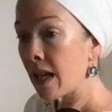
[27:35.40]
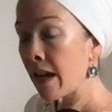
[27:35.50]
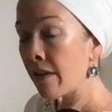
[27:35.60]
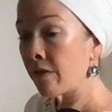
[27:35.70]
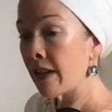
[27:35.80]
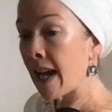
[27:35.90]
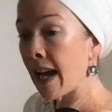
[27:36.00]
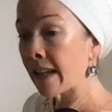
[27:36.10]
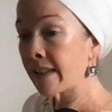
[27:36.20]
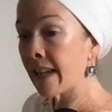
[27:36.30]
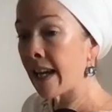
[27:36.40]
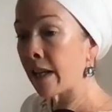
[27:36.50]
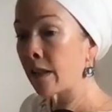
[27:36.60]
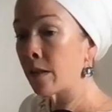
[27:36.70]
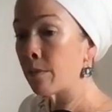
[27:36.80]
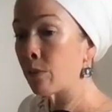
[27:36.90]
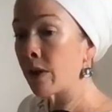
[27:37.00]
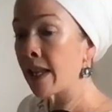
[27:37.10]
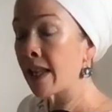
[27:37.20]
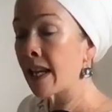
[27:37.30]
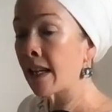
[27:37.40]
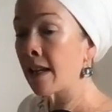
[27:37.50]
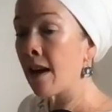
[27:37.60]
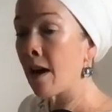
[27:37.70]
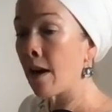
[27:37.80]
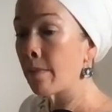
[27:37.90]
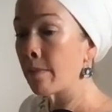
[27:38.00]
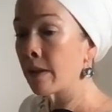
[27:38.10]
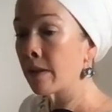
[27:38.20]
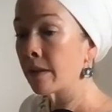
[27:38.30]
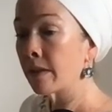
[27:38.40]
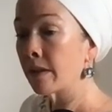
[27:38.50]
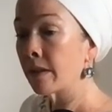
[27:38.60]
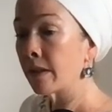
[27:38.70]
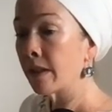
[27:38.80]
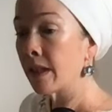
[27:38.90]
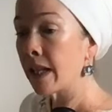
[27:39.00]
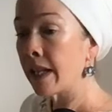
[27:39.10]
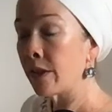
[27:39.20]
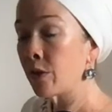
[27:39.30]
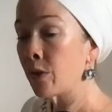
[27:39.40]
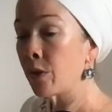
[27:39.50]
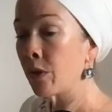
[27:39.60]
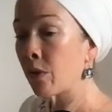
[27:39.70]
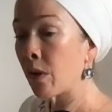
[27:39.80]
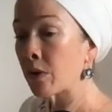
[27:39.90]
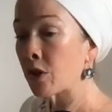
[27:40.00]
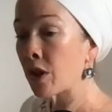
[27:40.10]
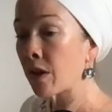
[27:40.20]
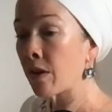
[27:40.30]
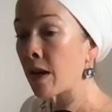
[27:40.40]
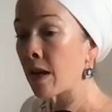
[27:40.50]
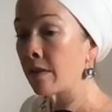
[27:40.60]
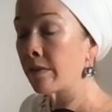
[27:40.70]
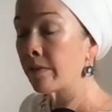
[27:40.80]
Every exhale, breathing Nam into the throat chakra.